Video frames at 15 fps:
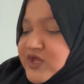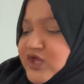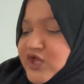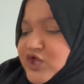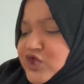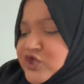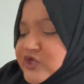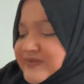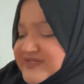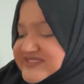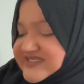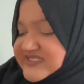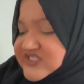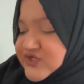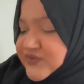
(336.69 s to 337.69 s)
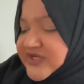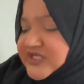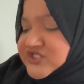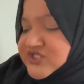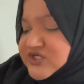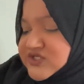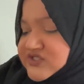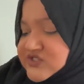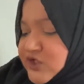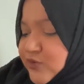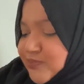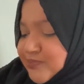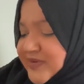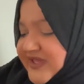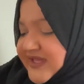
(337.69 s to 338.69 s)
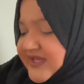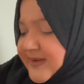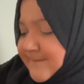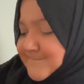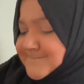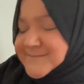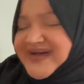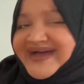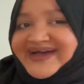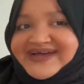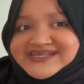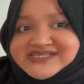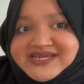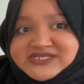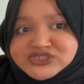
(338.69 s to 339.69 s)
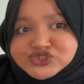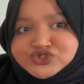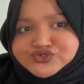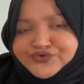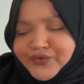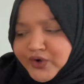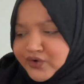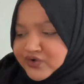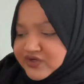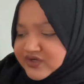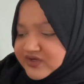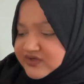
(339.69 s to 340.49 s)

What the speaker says: Who is this creature so big, bad and strong?